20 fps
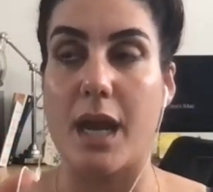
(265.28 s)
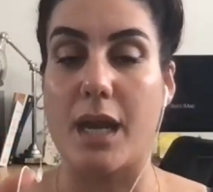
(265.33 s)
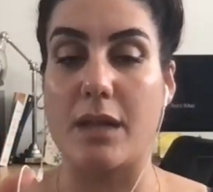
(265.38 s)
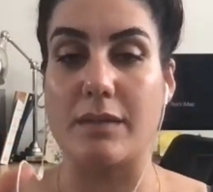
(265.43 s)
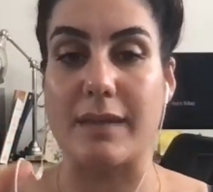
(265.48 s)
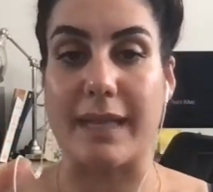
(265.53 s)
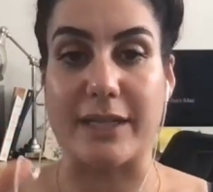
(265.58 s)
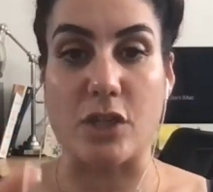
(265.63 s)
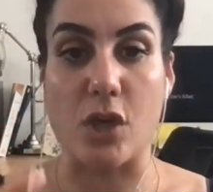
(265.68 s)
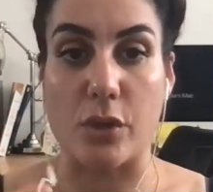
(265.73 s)

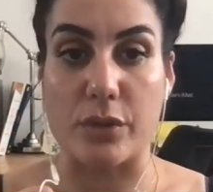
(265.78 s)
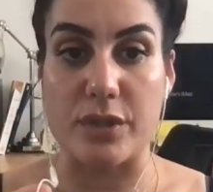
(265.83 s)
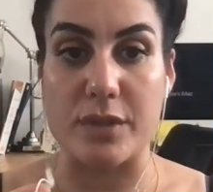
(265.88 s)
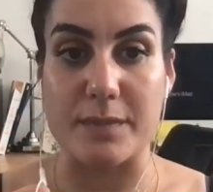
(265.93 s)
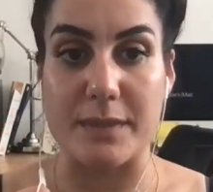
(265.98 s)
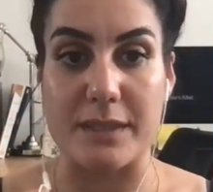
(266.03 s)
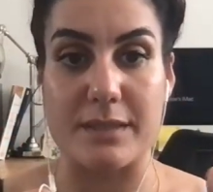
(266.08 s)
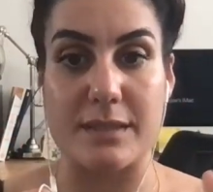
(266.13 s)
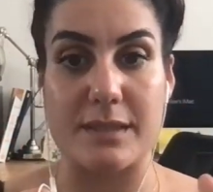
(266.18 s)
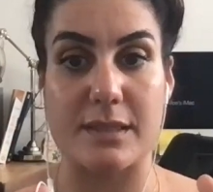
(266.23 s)
like
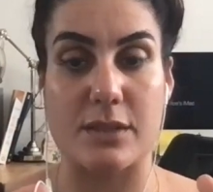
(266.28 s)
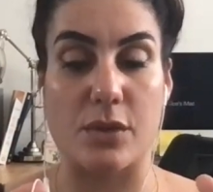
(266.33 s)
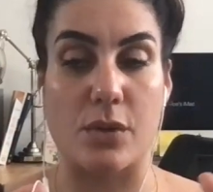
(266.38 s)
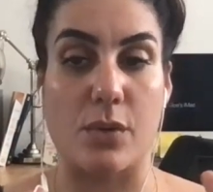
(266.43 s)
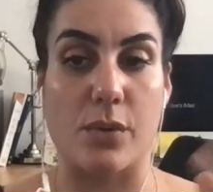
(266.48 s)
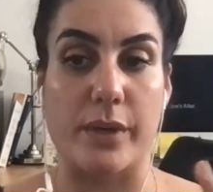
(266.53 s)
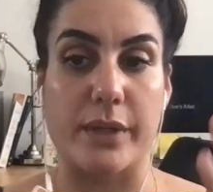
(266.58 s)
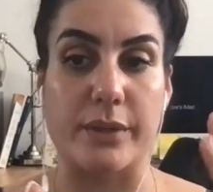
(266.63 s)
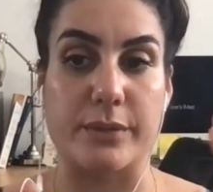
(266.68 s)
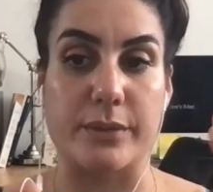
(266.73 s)
condiments, your
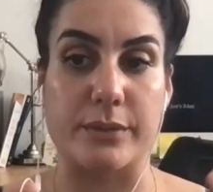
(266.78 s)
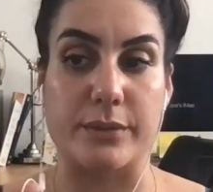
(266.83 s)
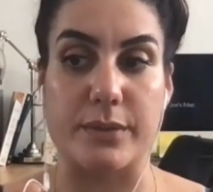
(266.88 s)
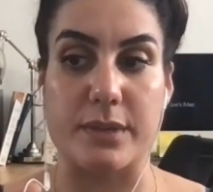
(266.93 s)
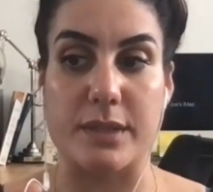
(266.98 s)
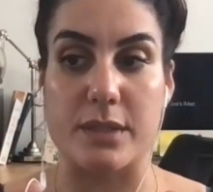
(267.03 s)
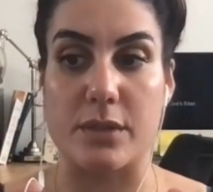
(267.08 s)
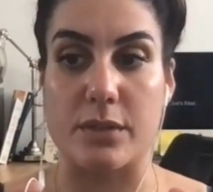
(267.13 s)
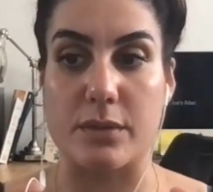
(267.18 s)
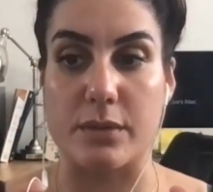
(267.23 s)

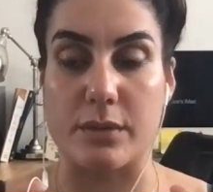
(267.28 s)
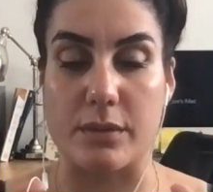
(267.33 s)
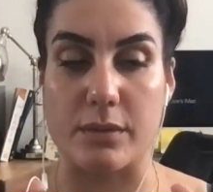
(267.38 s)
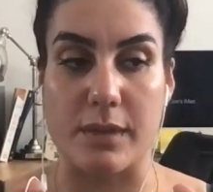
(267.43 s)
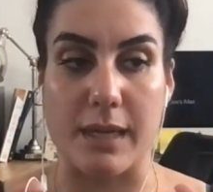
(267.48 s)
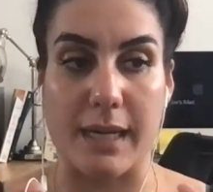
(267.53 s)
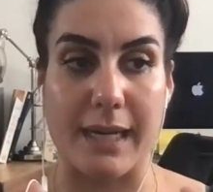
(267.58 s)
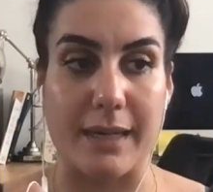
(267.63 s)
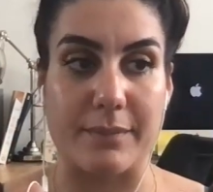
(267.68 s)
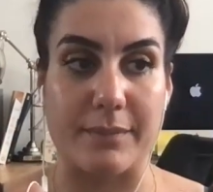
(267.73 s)
oils,
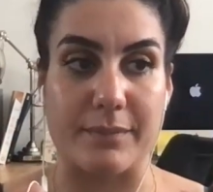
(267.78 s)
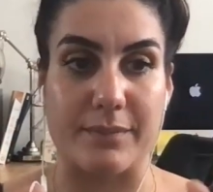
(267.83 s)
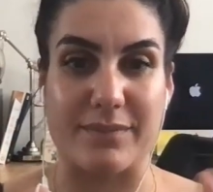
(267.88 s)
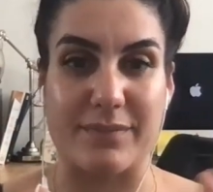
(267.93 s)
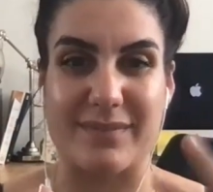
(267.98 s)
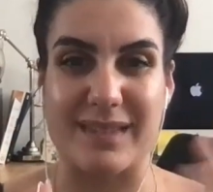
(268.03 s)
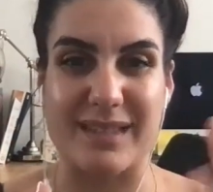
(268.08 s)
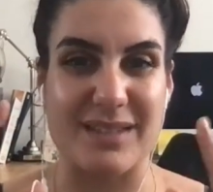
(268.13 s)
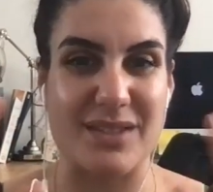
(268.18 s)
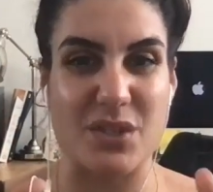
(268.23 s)
your
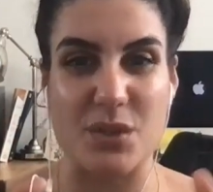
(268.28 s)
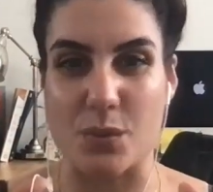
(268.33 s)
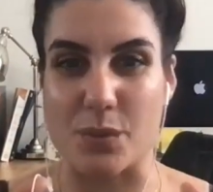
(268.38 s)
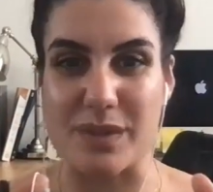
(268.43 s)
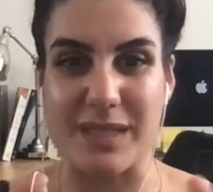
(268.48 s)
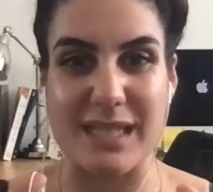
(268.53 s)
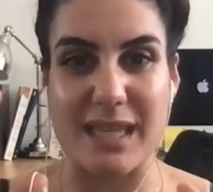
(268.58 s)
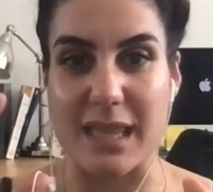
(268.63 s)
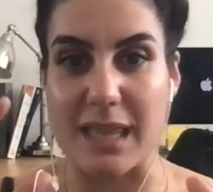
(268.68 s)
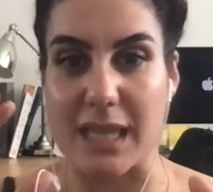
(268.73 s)

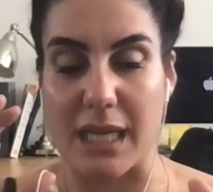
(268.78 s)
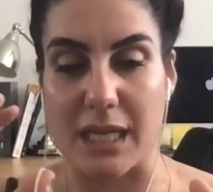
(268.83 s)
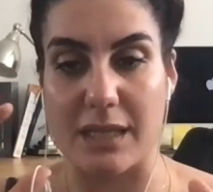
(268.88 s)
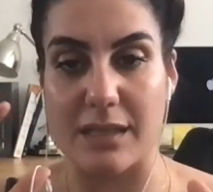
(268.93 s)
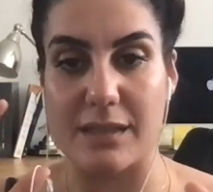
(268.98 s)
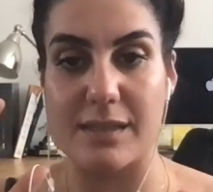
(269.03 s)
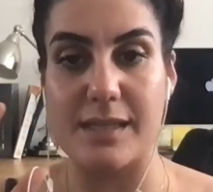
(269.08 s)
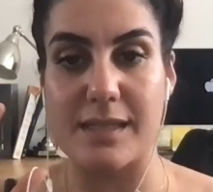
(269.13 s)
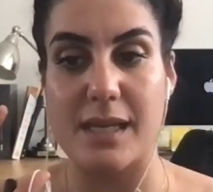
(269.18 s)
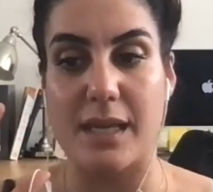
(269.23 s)
saucy
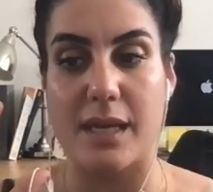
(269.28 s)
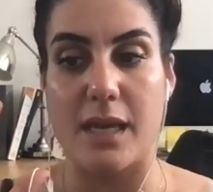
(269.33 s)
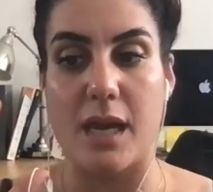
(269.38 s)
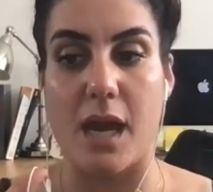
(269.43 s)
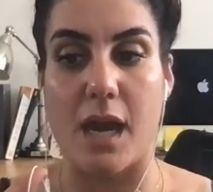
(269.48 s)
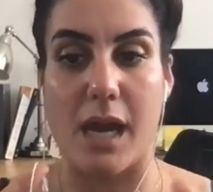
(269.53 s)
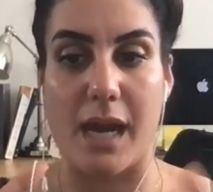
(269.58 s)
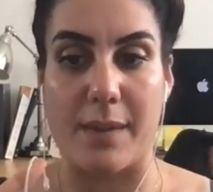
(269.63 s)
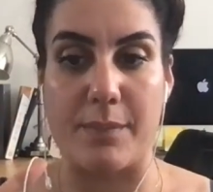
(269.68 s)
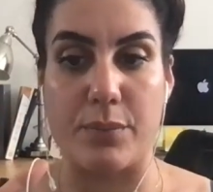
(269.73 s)
things,
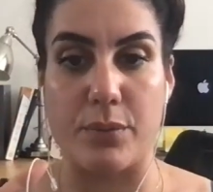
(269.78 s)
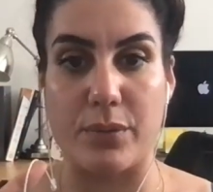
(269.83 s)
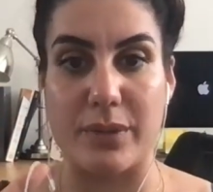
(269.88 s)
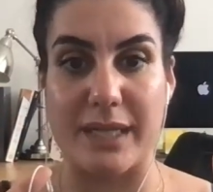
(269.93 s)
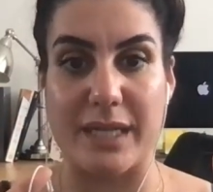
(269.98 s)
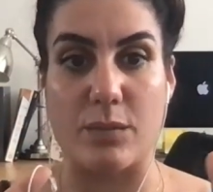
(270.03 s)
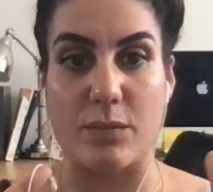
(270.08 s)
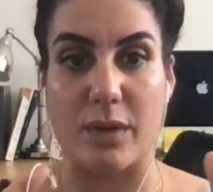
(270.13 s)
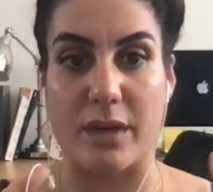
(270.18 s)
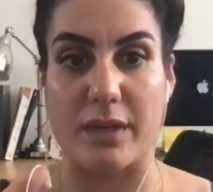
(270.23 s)
I put
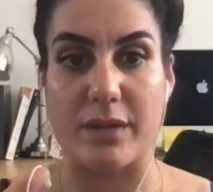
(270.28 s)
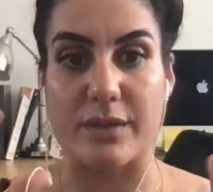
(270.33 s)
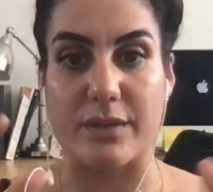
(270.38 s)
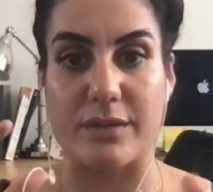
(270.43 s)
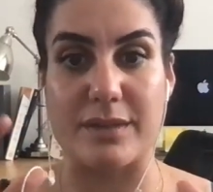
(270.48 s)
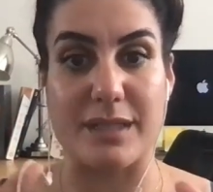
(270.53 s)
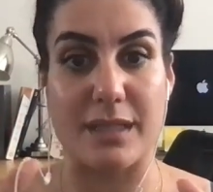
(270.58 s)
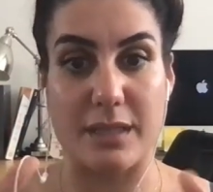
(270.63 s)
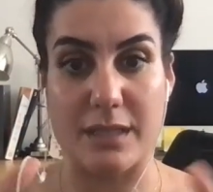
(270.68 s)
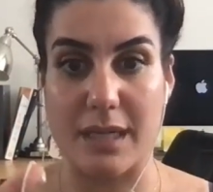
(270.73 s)
in one of
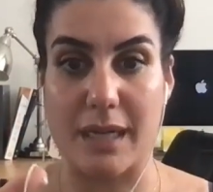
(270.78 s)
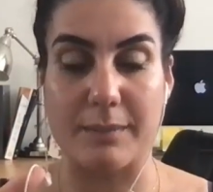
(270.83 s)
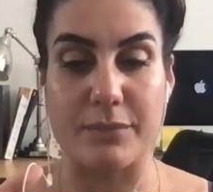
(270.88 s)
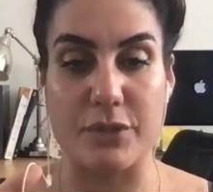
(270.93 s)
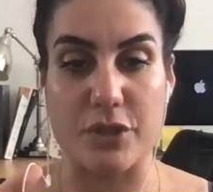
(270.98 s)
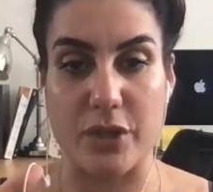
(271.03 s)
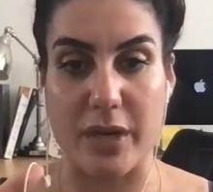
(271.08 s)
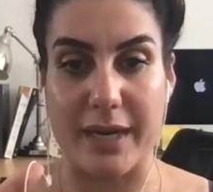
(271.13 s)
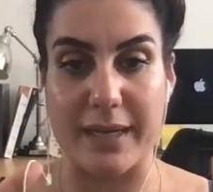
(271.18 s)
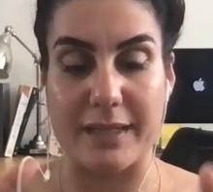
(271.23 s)
those tub
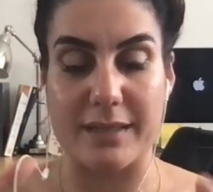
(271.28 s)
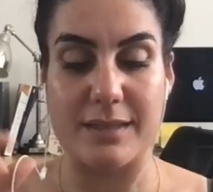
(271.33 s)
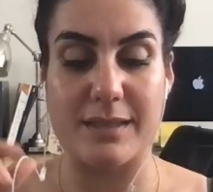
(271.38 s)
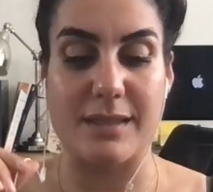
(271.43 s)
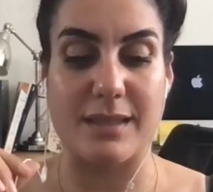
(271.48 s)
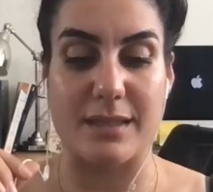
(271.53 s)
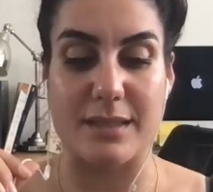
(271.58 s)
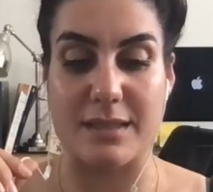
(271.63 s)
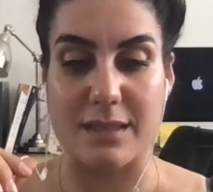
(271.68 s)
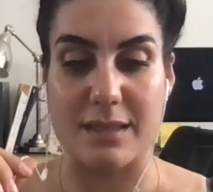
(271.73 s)
trays
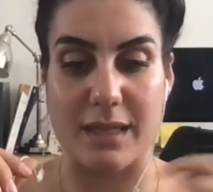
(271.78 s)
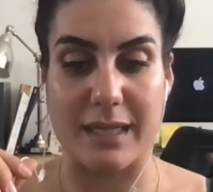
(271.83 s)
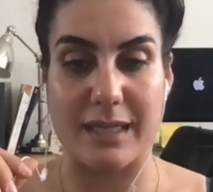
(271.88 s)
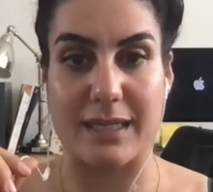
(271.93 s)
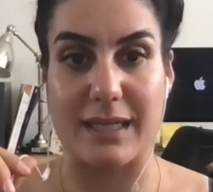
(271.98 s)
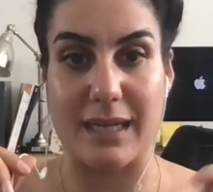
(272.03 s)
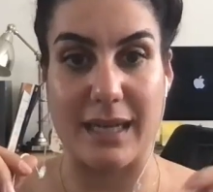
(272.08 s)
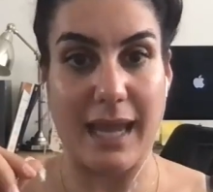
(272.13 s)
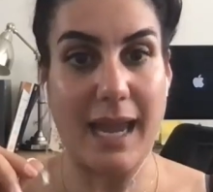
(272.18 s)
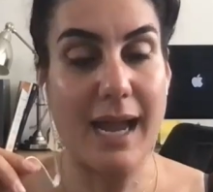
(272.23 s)
that slide
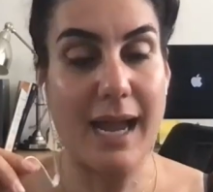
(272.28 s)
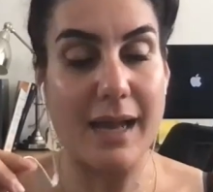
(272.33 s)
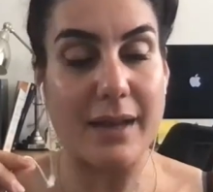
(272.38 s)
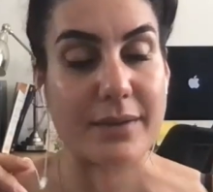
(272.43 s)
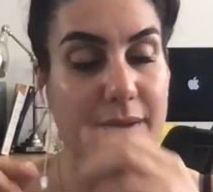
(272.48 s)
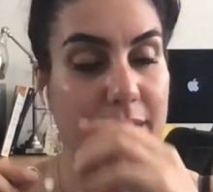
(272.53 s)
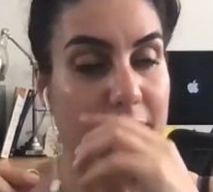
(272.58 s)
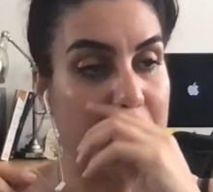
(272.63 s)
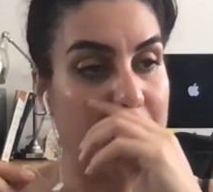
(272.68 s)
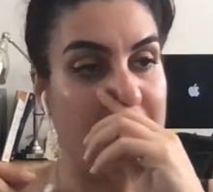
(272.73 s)
in and out.